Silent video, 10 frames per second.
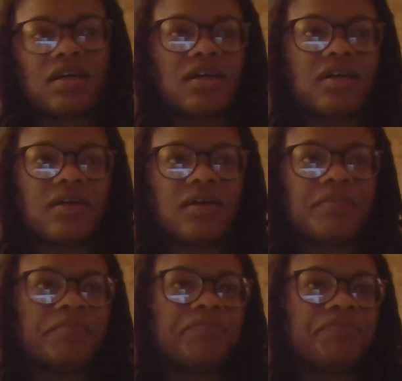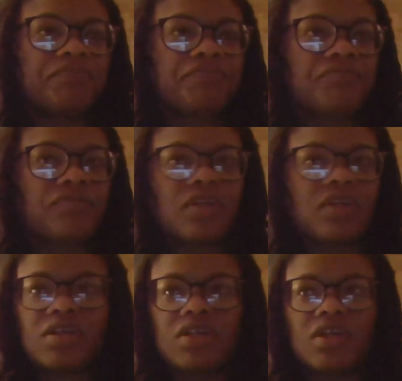um,
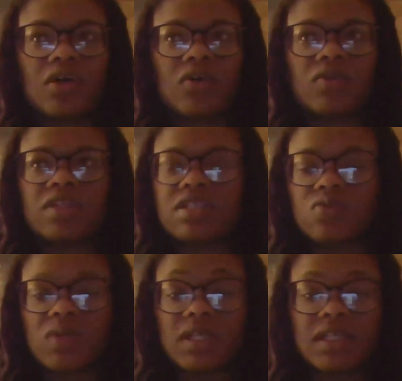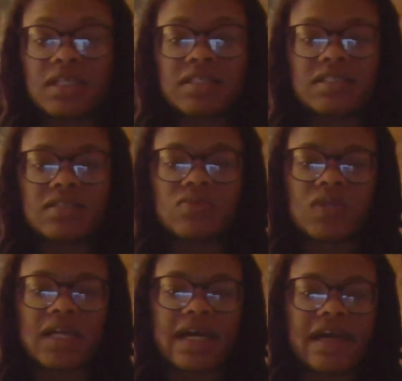you know, this is what it is, this is
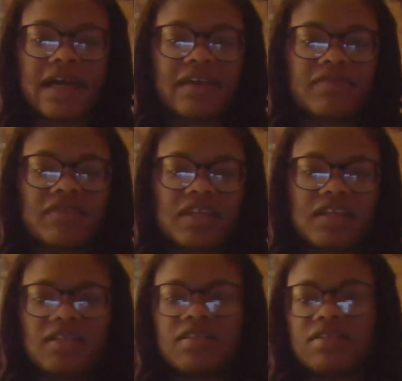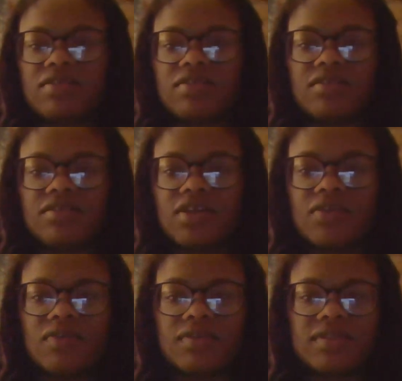what I have, and, you, you
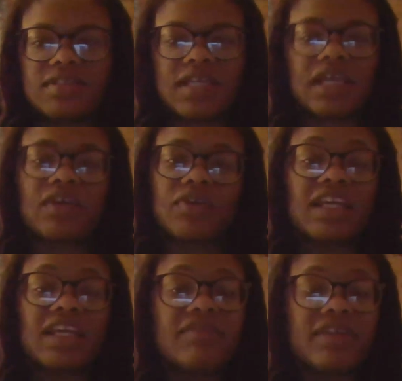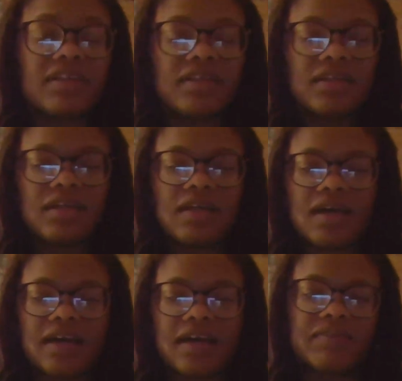know, take it or leave it,
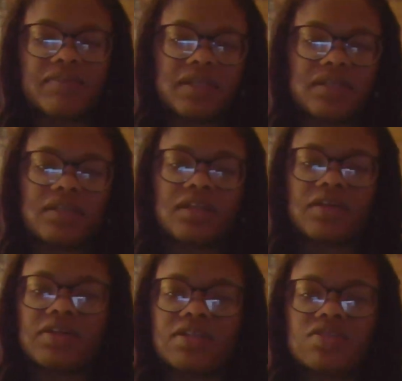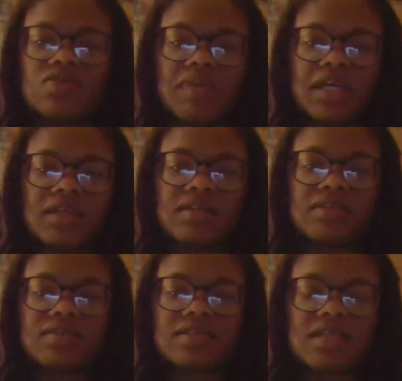I've been learning to make
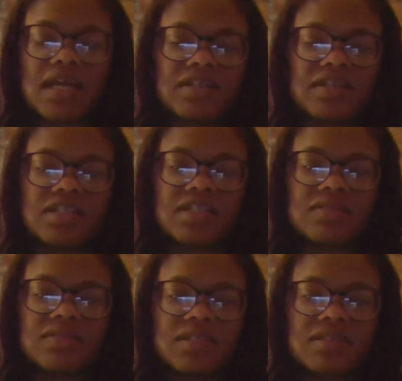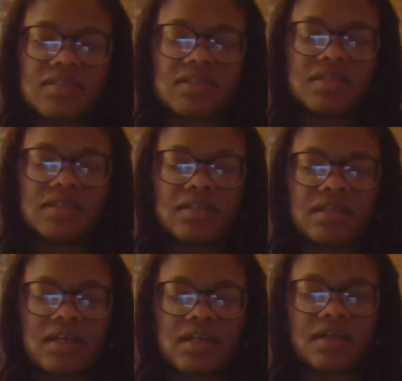slight adjustments
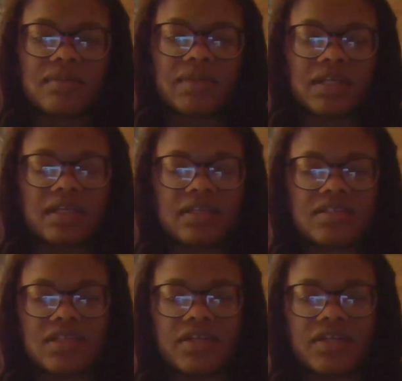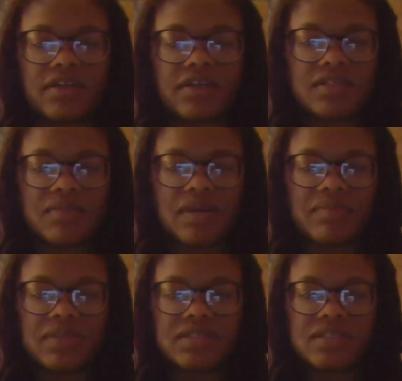um, in certain areas of my
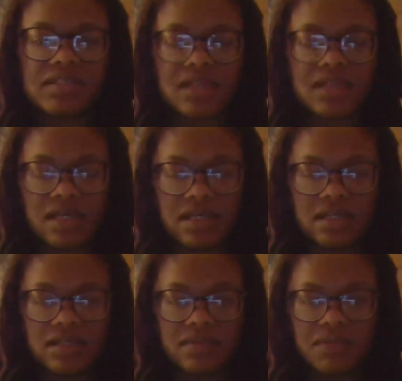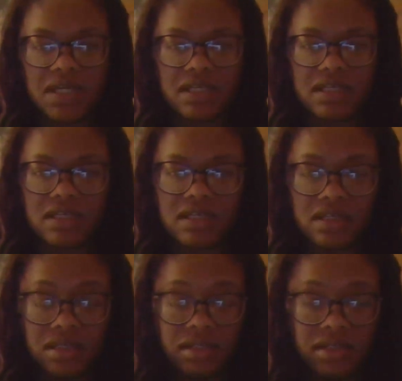business, and making
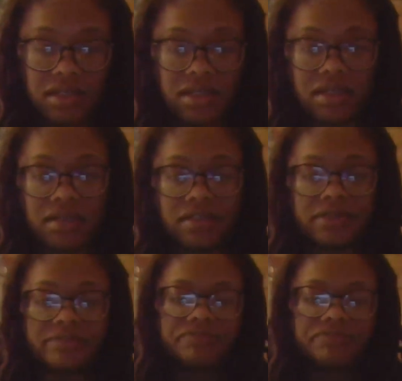uh,